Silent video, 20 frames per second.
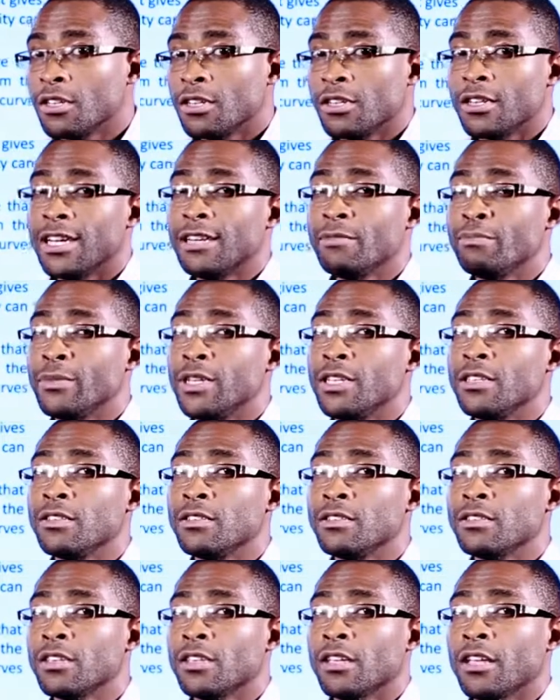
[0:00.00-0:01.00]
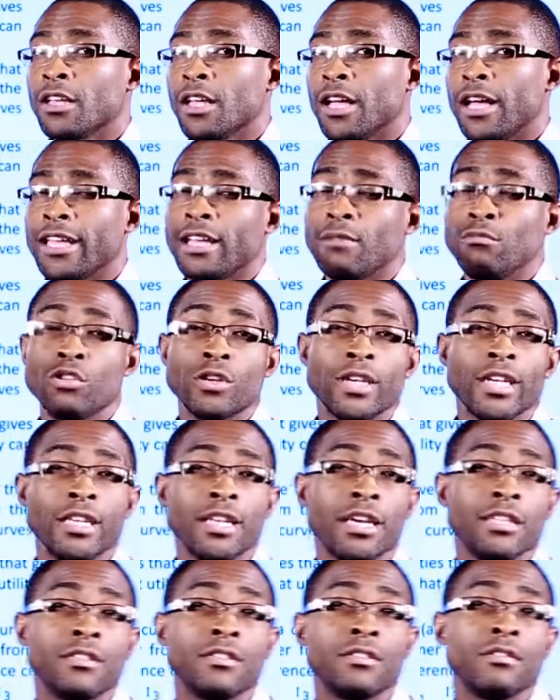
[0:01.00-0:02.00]
That means I am looking
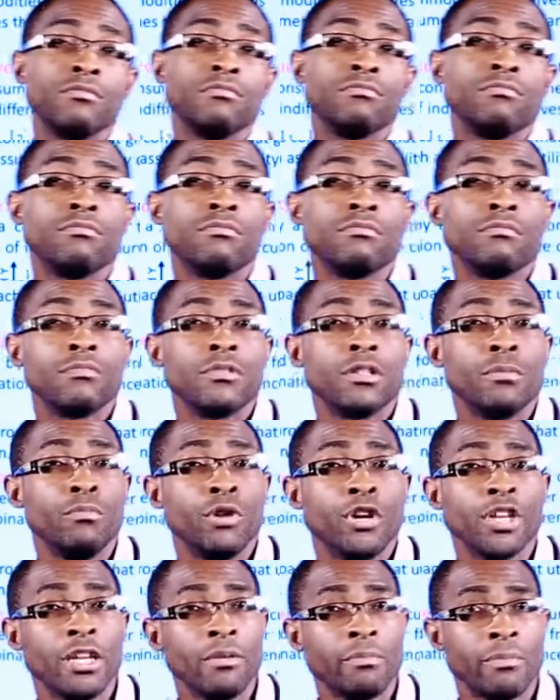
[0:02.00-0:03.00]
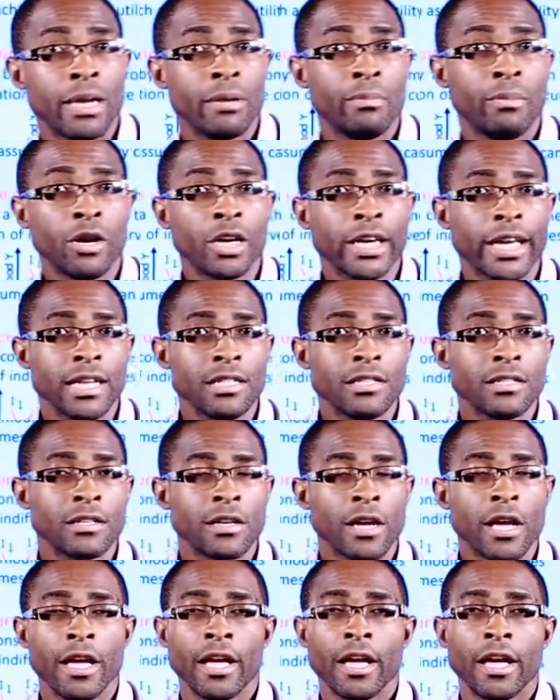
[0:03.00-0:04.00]
at the money in my pocket
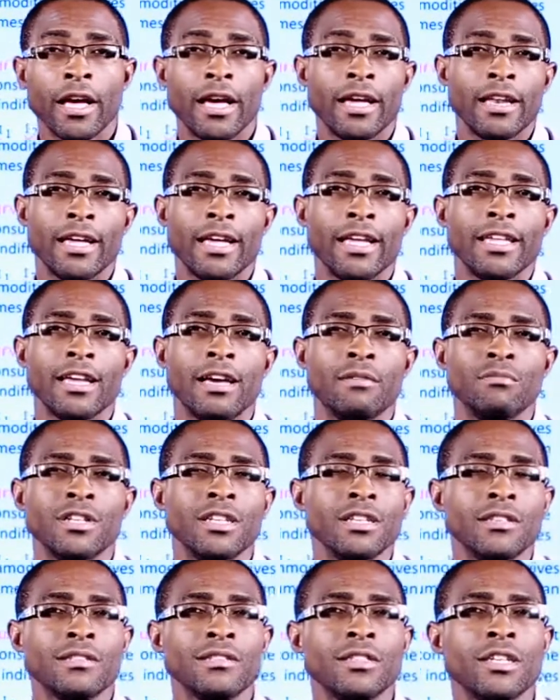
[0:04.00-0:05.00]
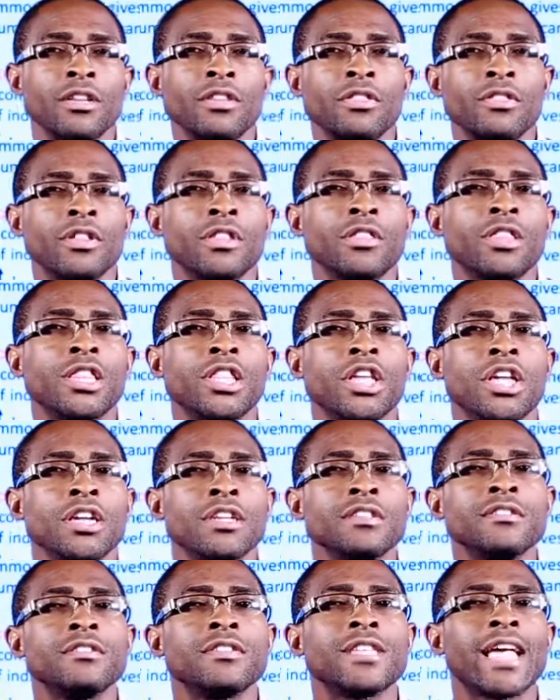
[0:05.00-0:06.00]
and I am listing the
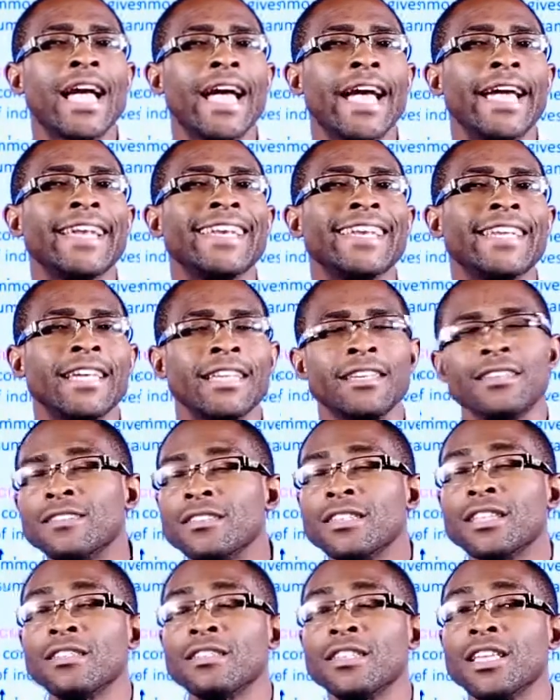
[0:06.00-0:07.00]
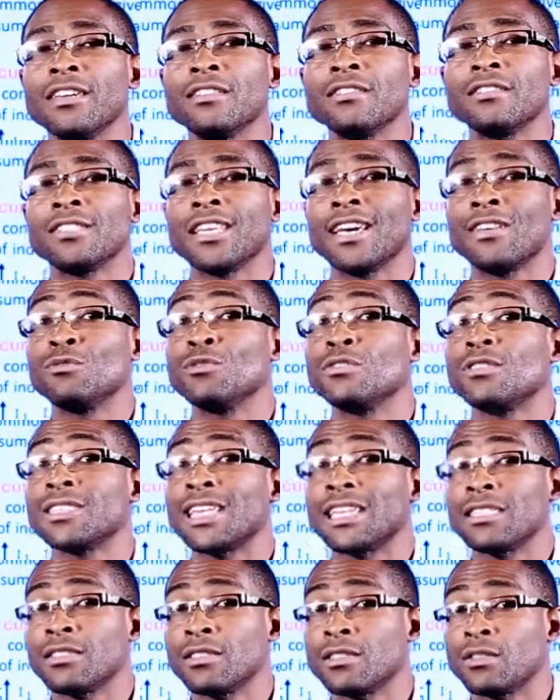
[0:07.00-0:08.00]
things I need, the things that will
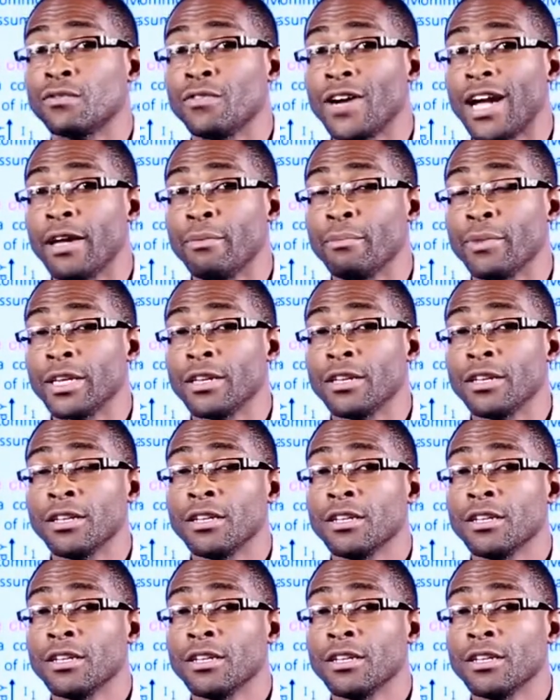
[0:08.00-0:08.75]
satisfy me.